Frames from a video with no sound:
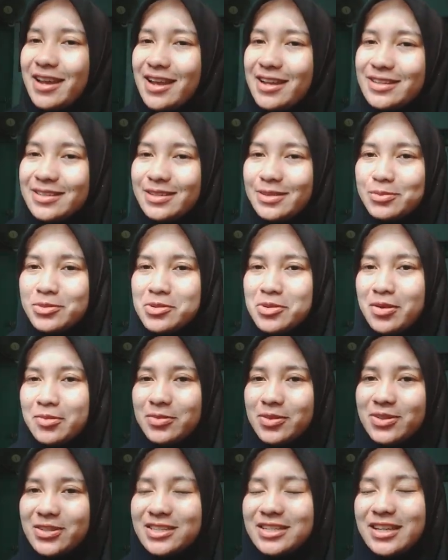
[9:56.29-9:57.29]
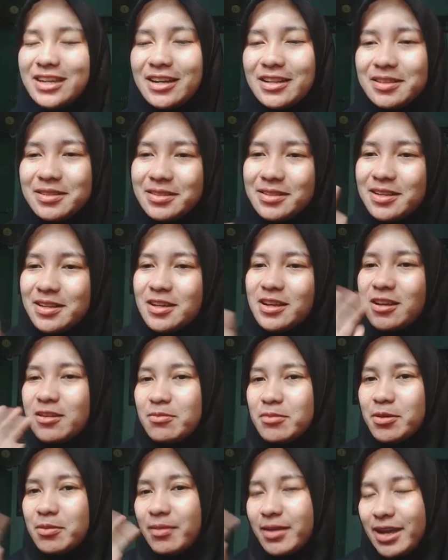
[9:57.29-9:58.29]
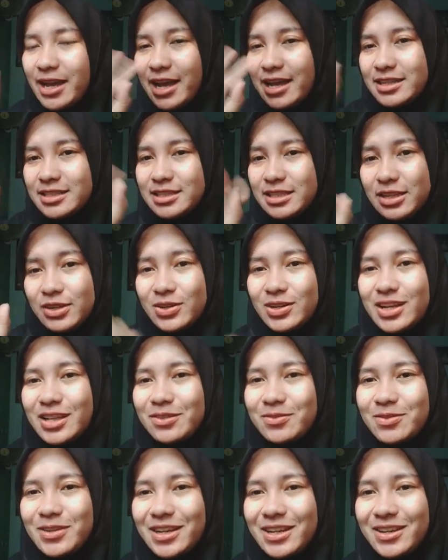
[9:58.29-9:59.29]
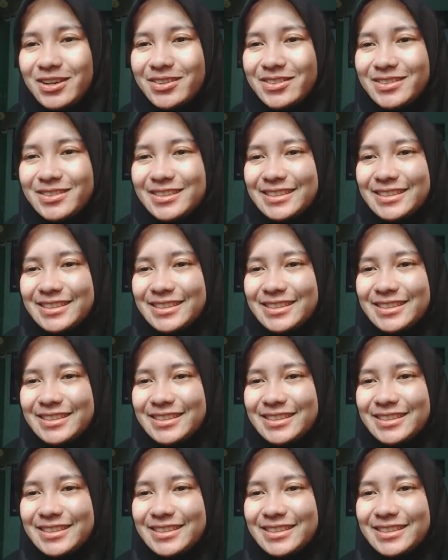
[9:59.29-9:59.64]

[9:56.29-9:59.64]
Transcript: and subscribe to this channel. Bye bye, guys. See you in another video.